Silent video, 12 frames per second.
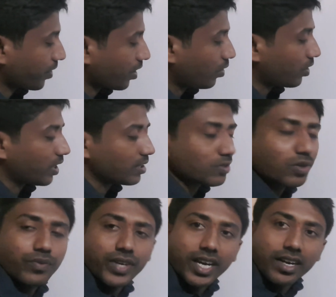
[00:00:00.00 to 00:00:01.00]
Okay, so
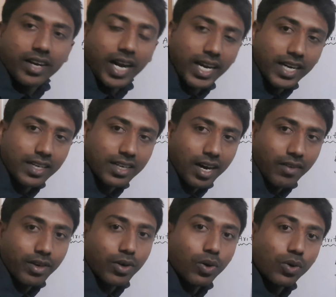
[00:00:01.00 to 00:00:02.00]
we can write
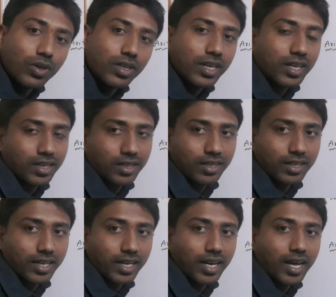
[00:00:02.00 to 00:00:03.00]
our own
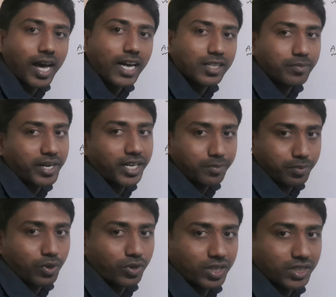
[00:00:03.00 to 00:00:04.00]
arithmetic
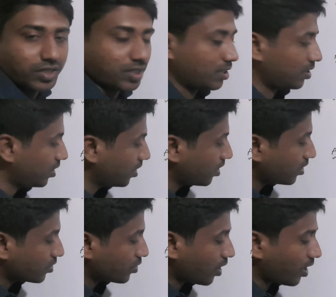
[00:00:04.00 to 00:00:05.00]
progression.
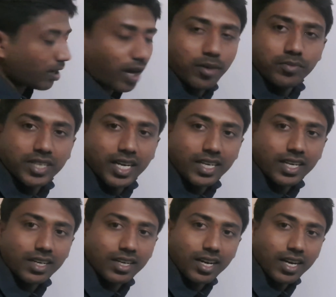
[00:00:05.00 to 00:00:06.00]
So I am
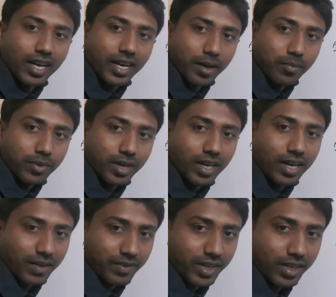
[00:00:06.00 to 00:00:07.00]
taking a number
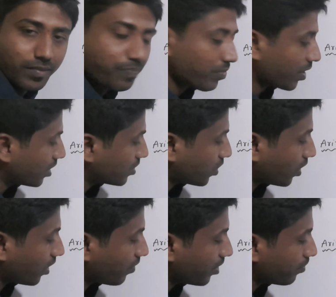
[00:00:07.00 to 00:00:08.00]
11. So
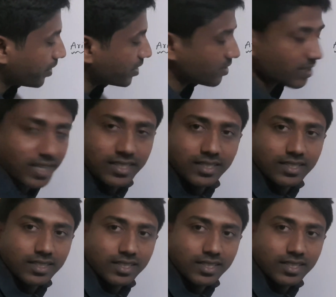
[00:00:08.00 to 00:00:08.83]
11 plus 6.